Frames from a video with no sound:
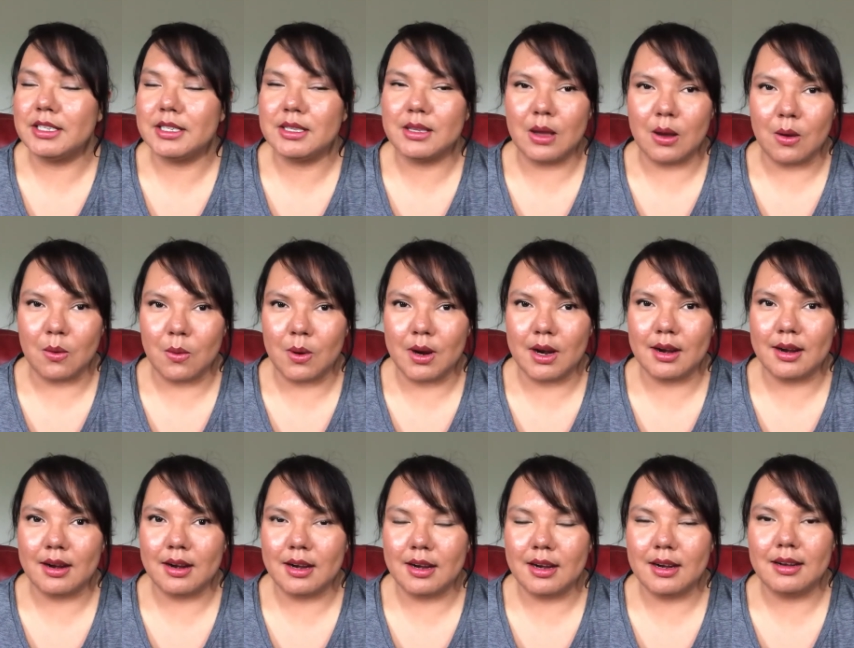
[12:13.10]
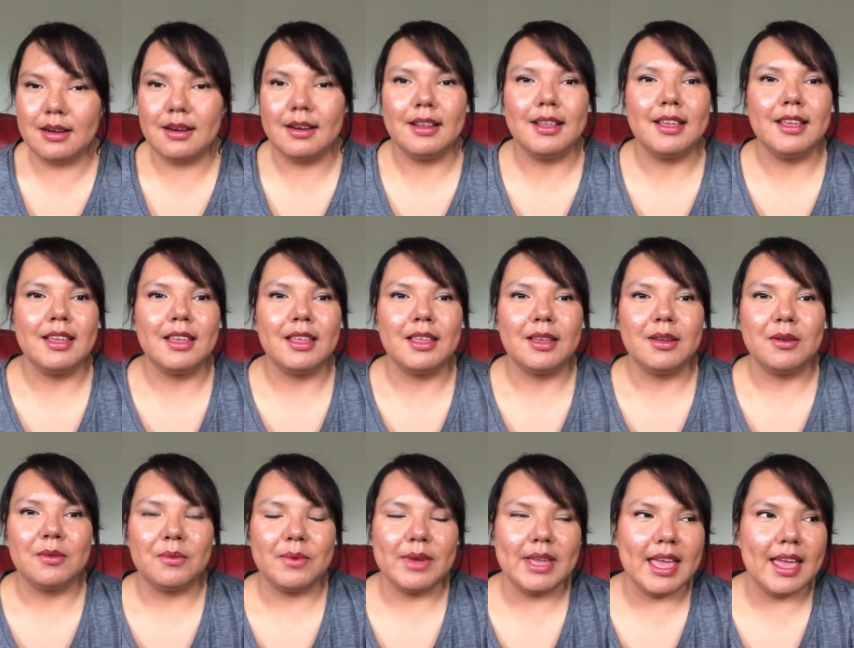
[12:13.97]
coworker.
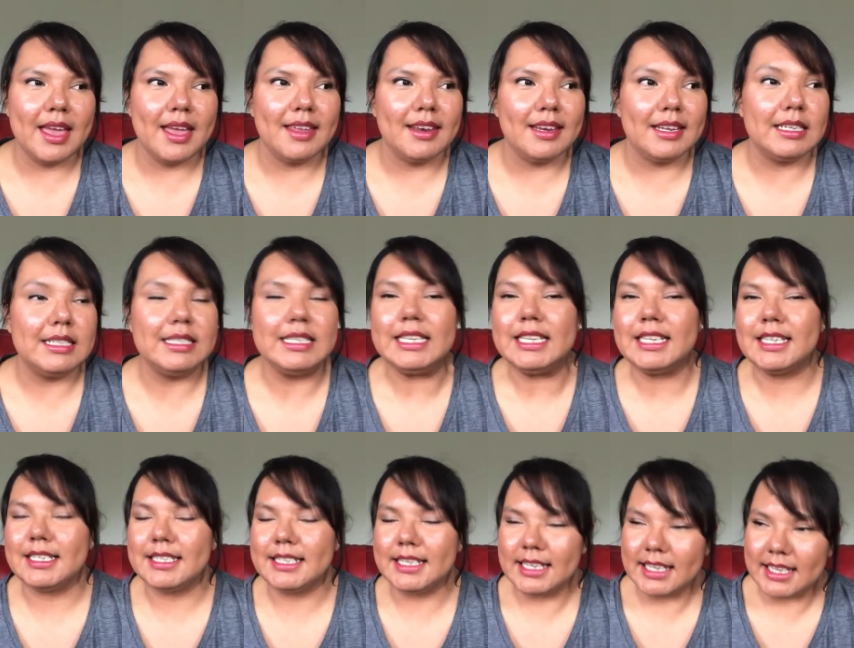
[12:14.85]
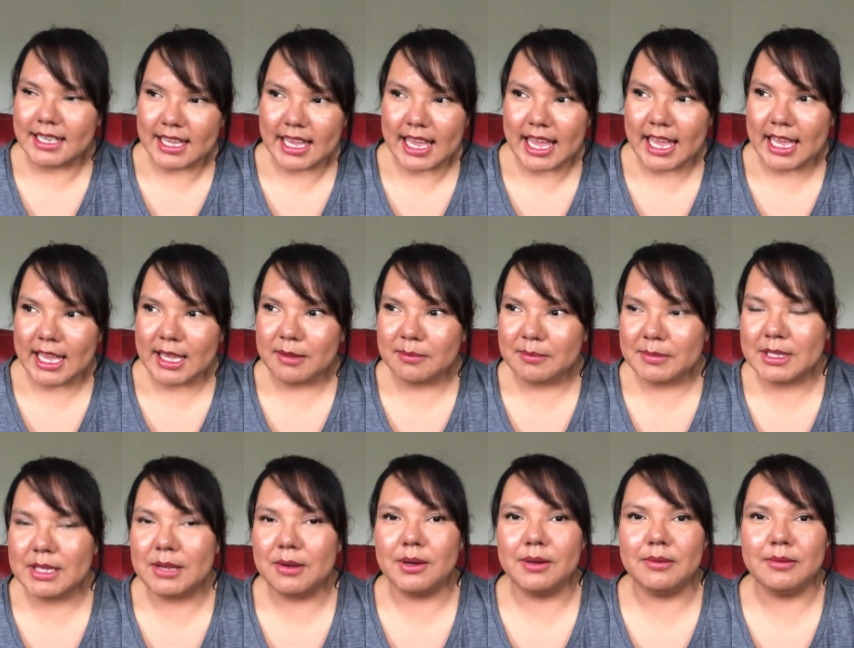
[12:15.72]
We had a D&D game,
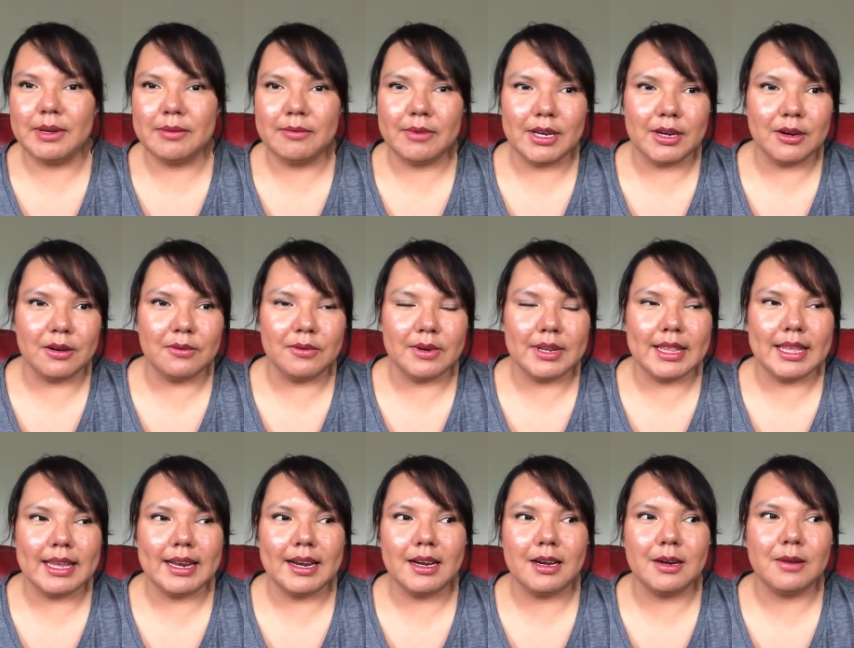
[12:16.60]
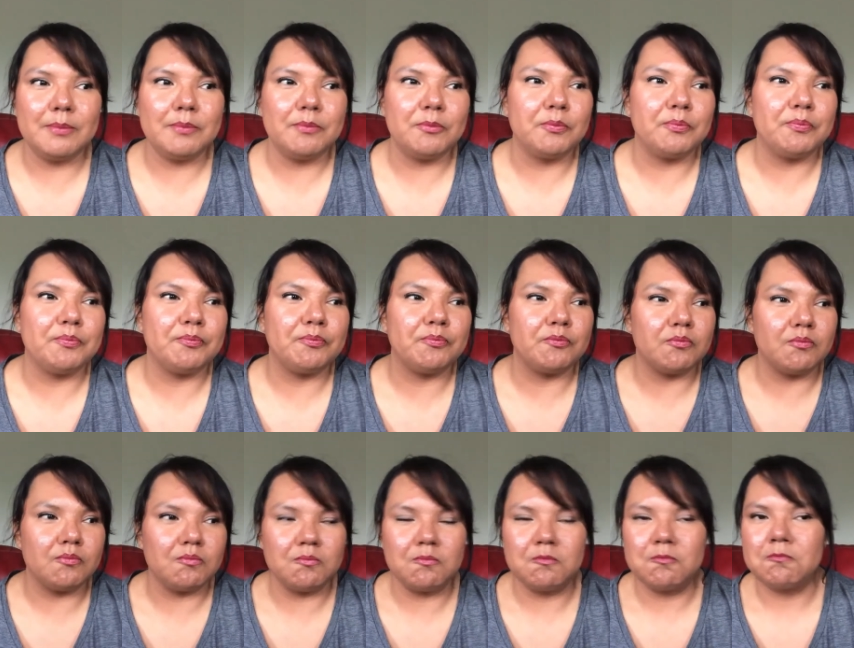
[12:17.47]
so when we went over there,
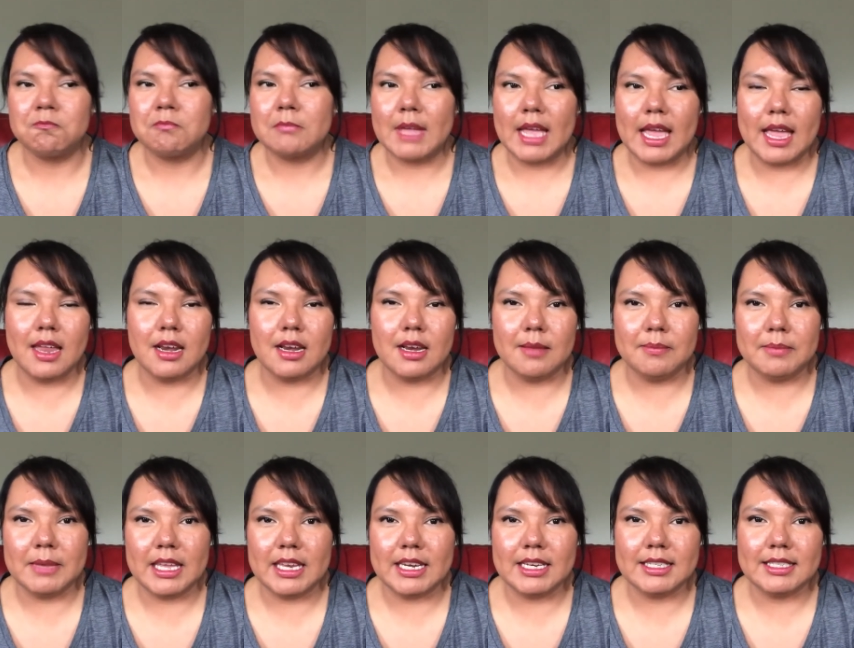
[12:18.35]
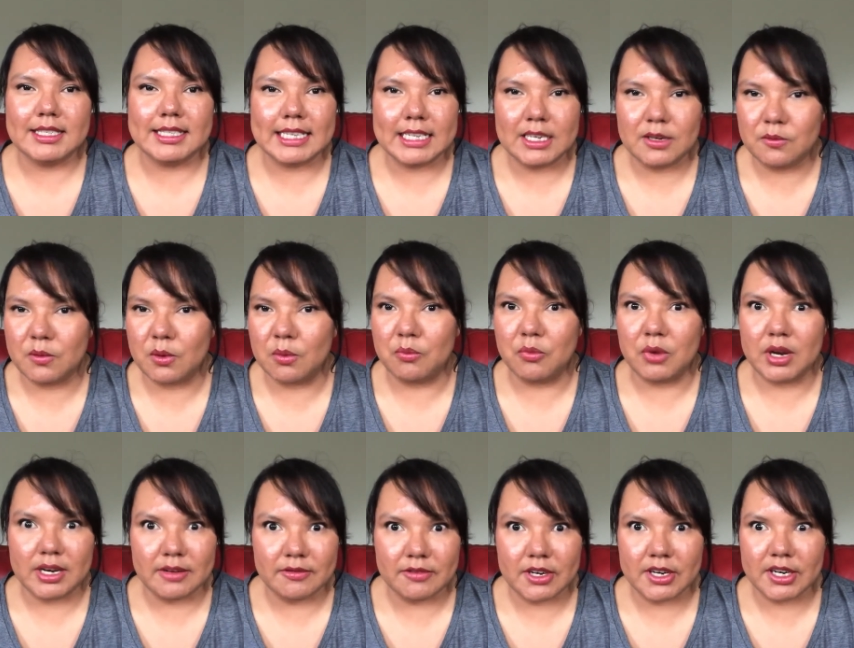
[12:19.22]
I ended up getting sick from
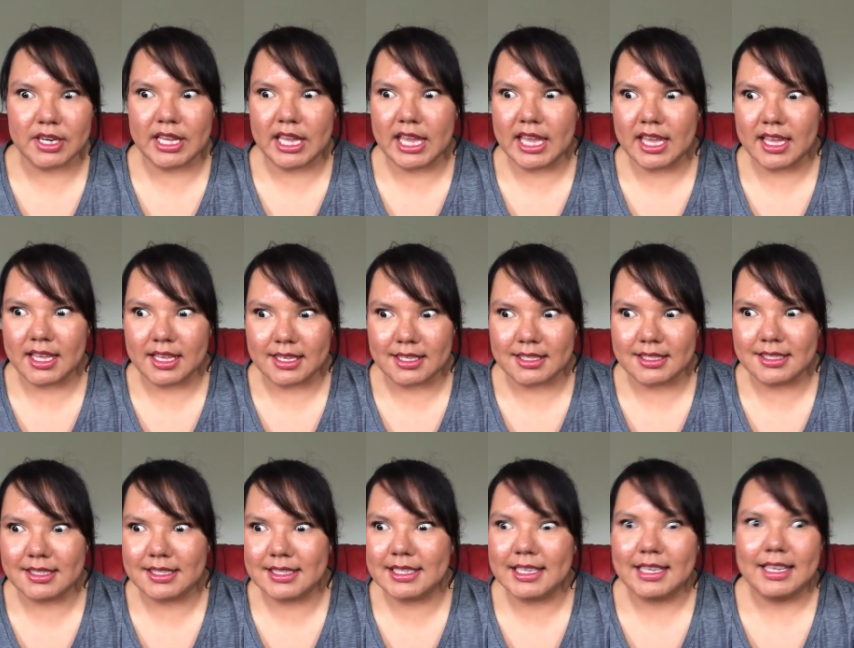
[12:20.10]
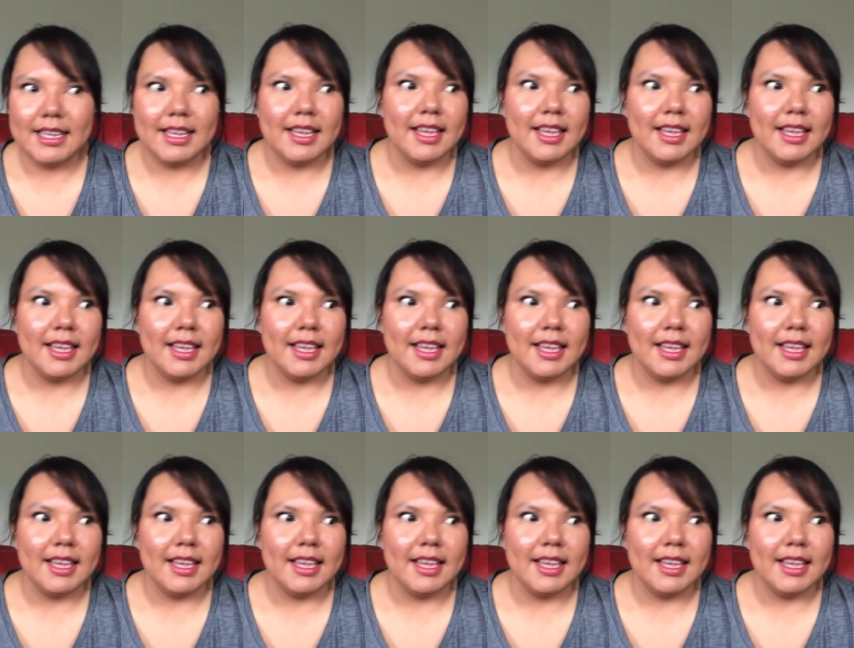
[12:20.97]
one of her kids.